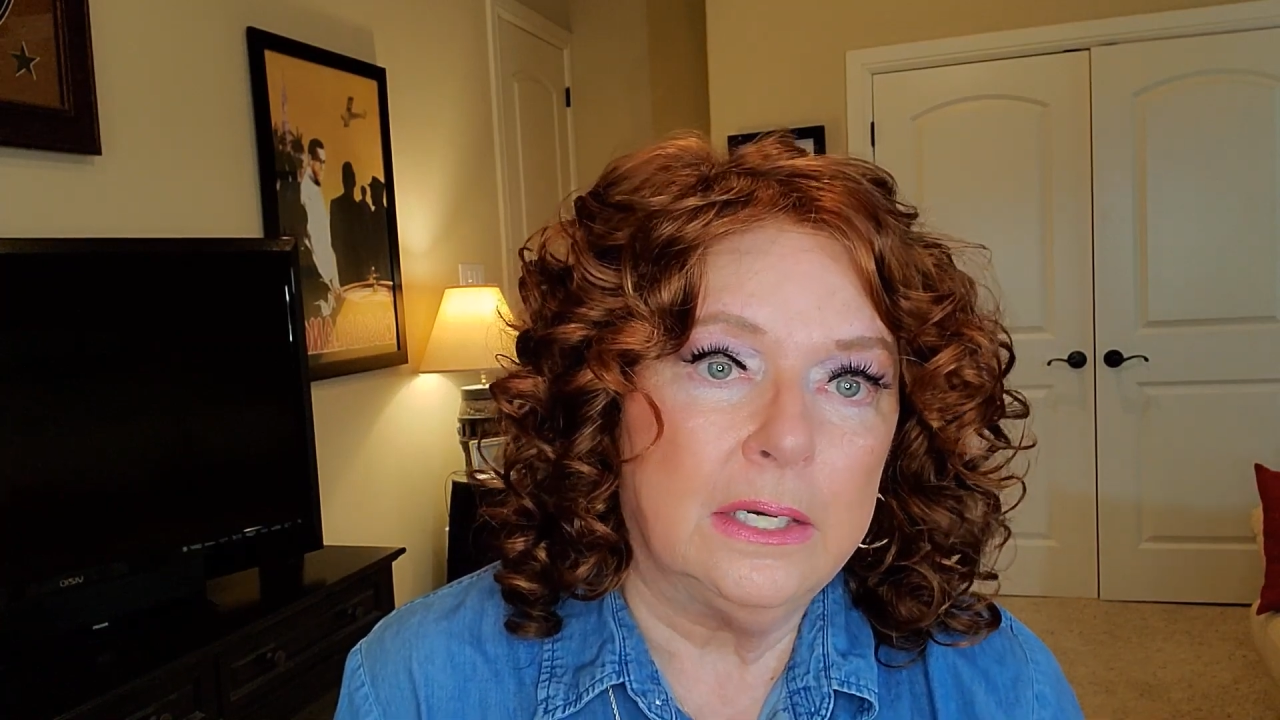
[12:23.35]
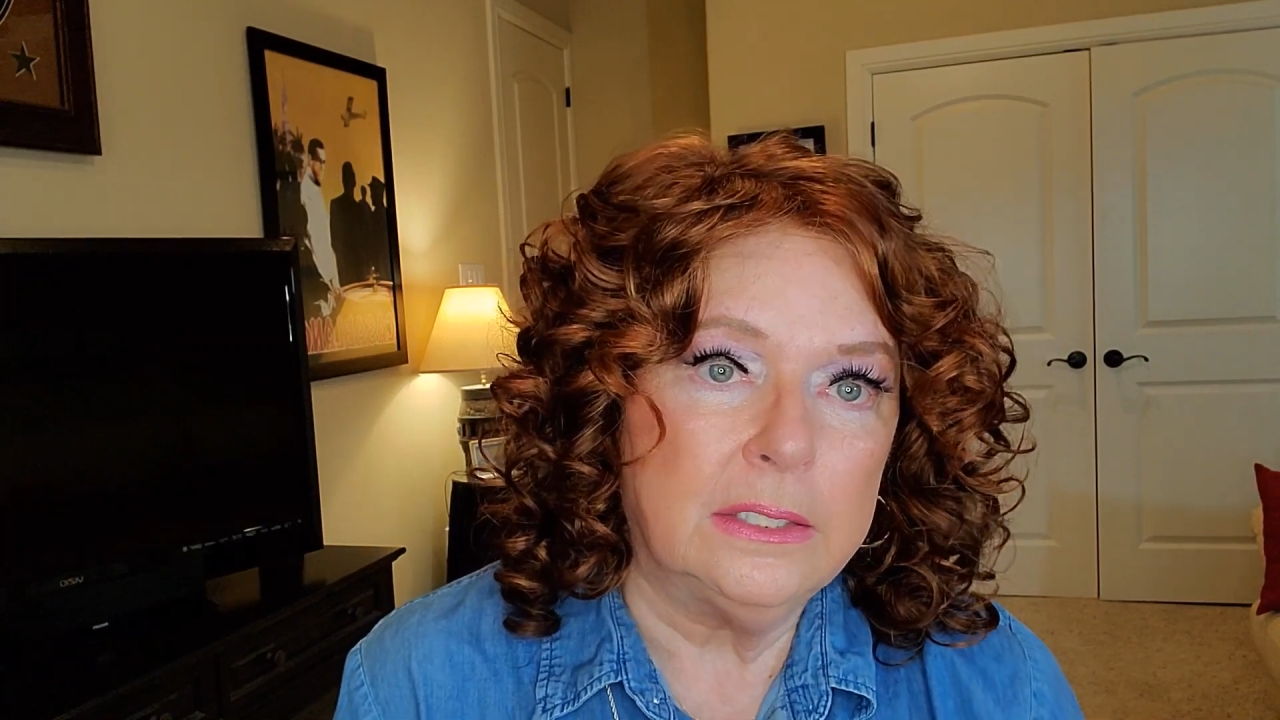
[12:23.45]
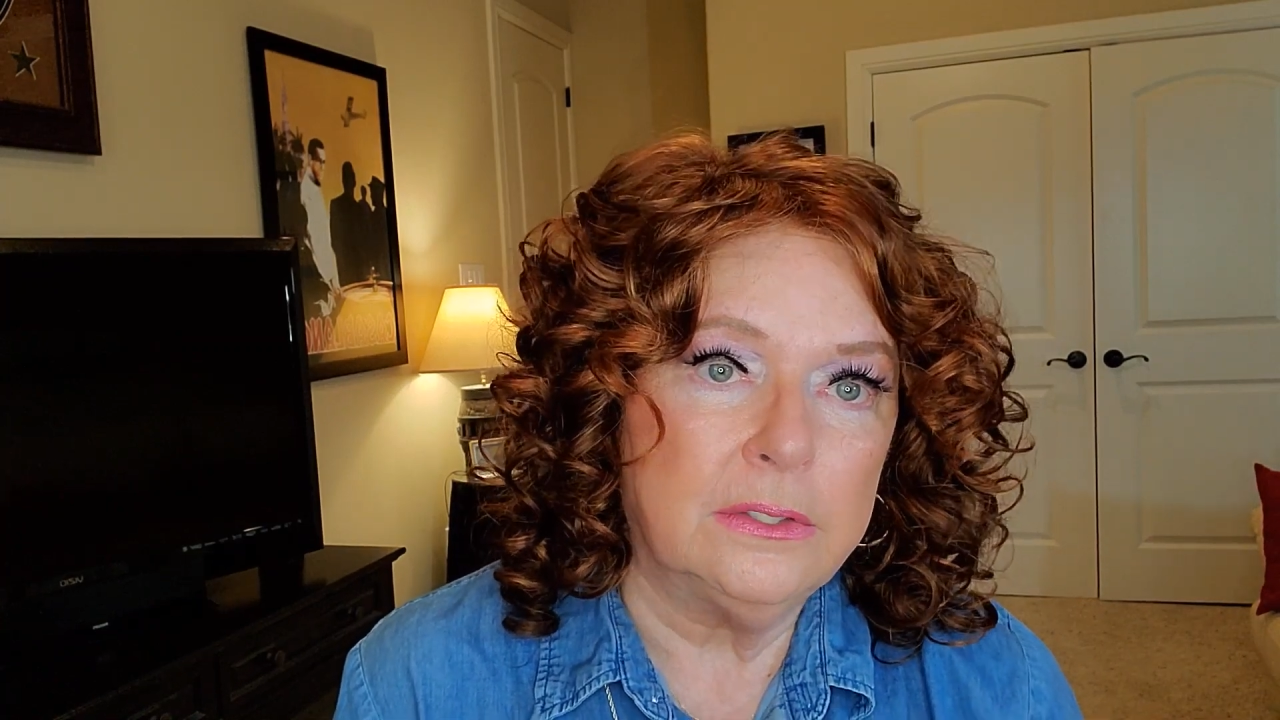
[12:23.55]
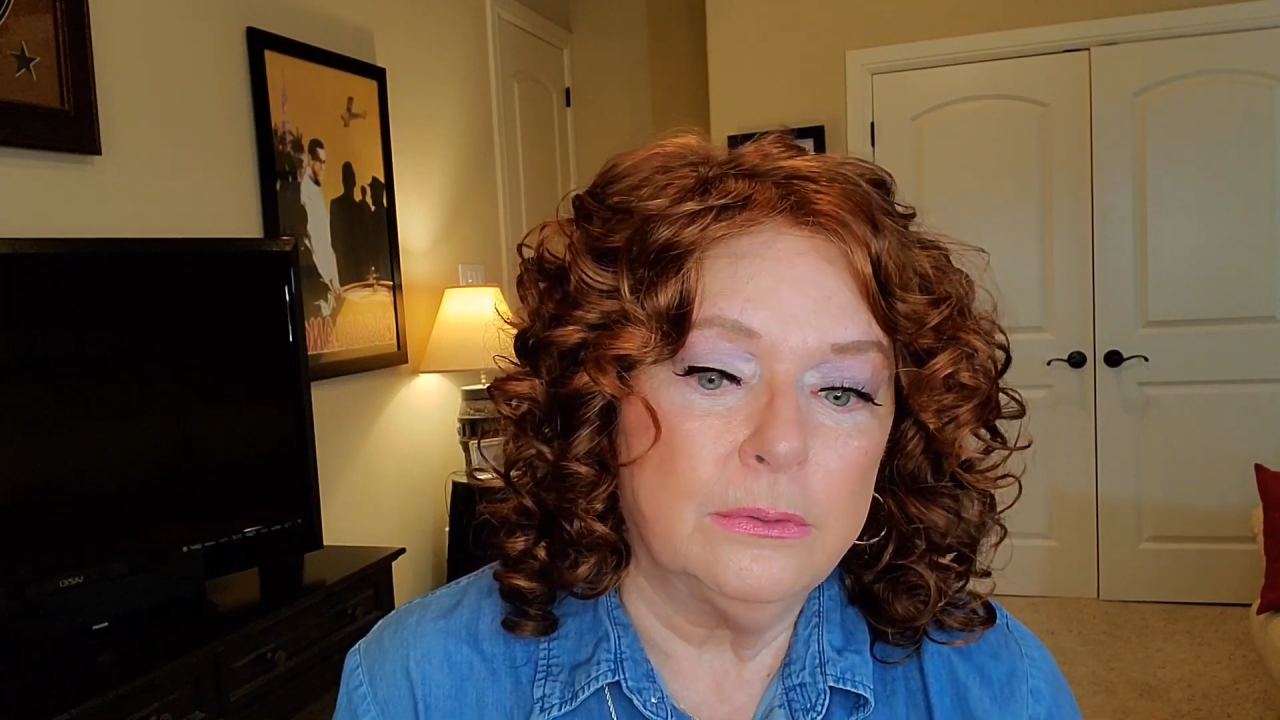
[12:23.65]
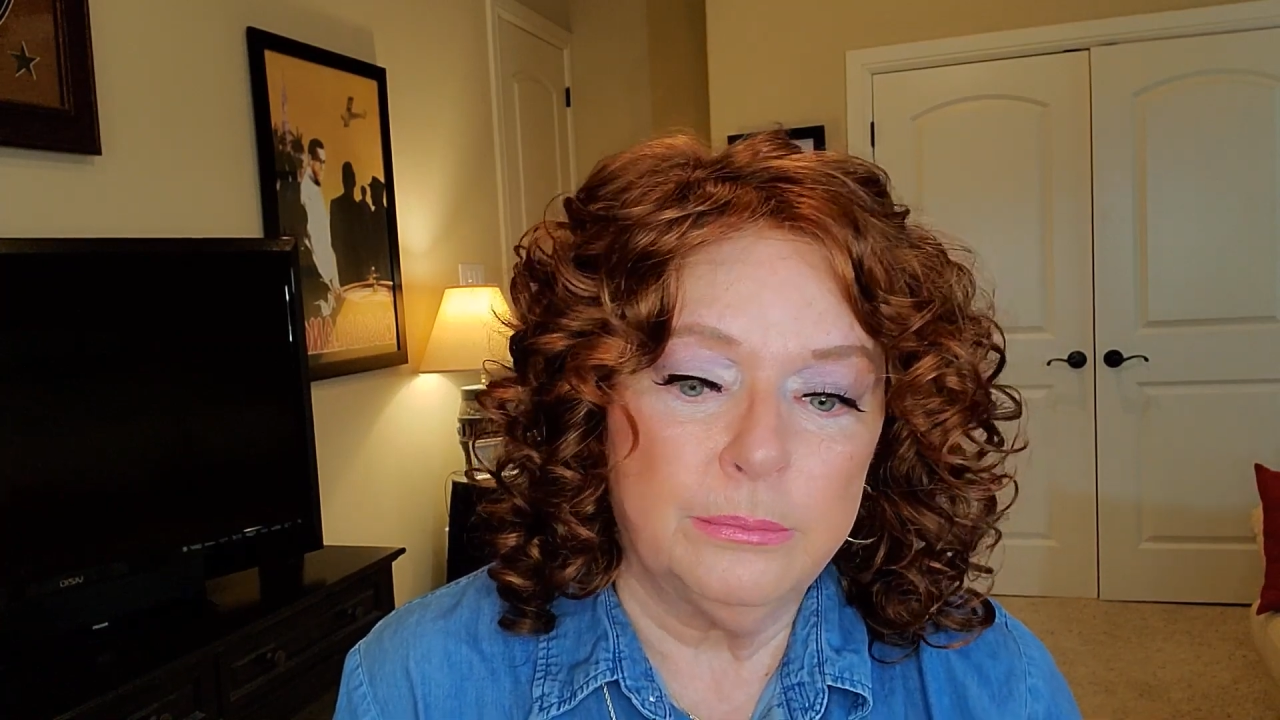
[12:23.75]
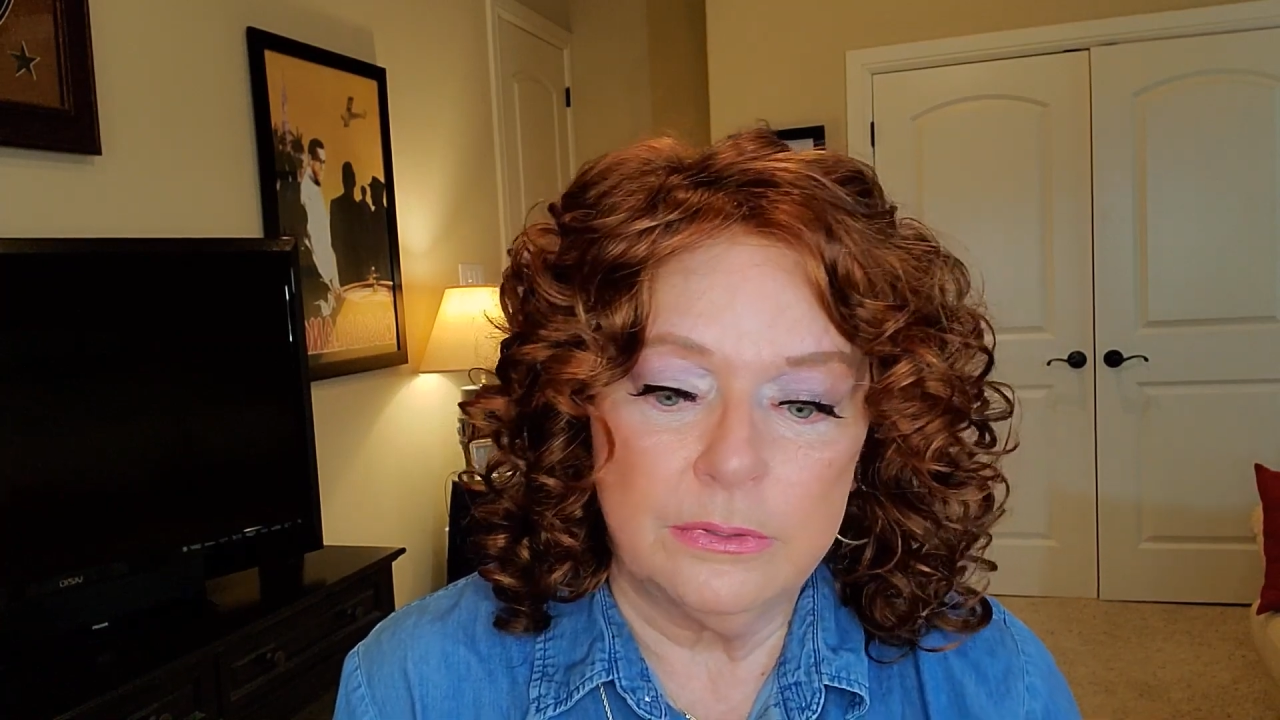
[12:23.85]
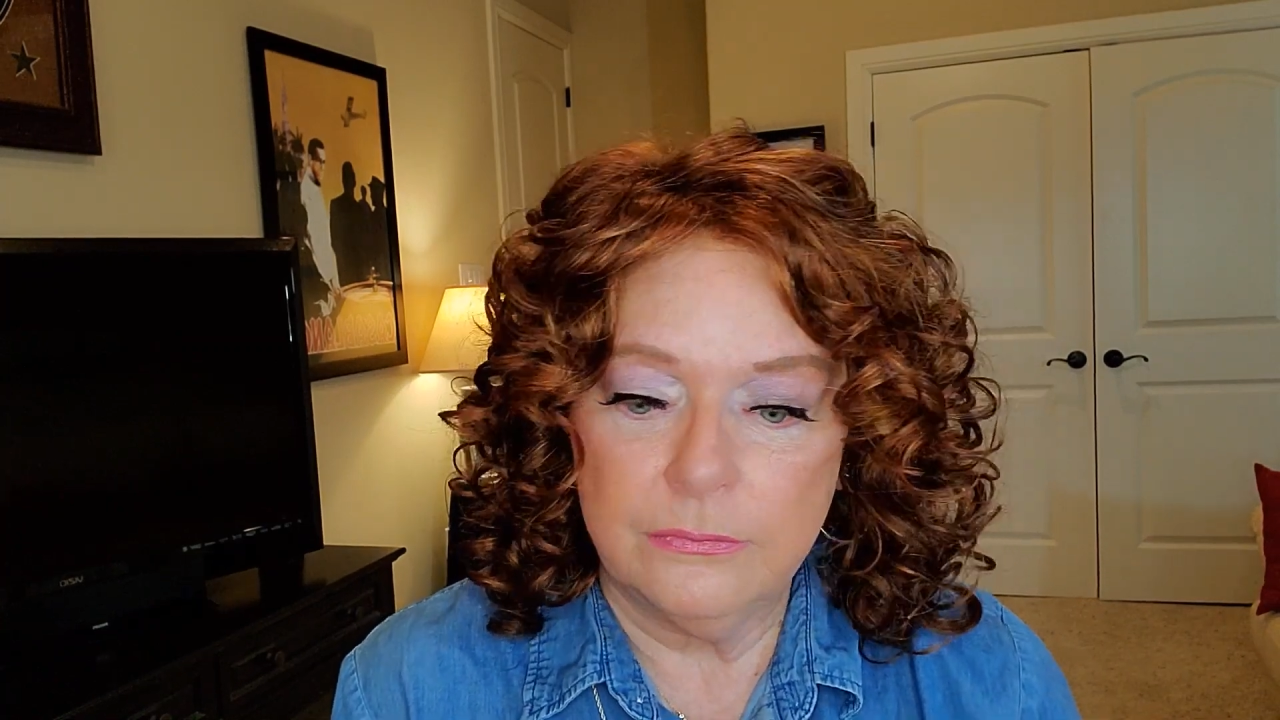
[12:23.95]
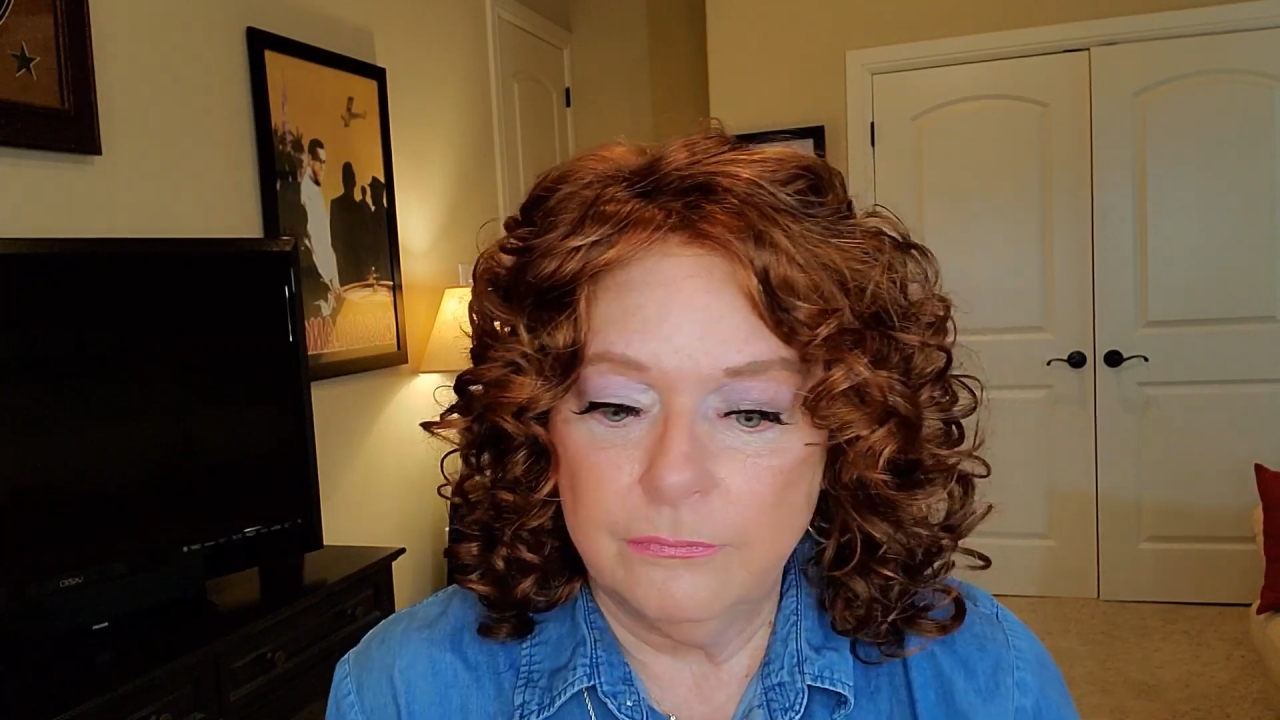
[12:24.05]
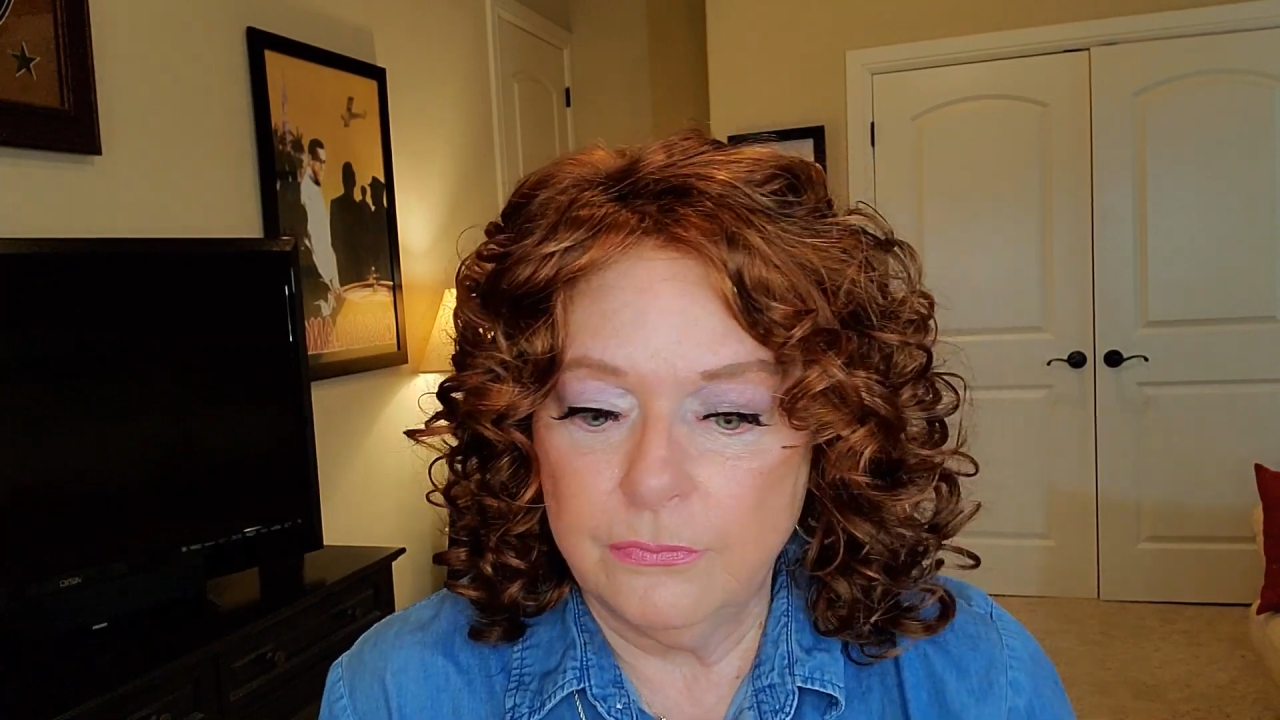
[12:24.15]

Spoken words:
didn't do it but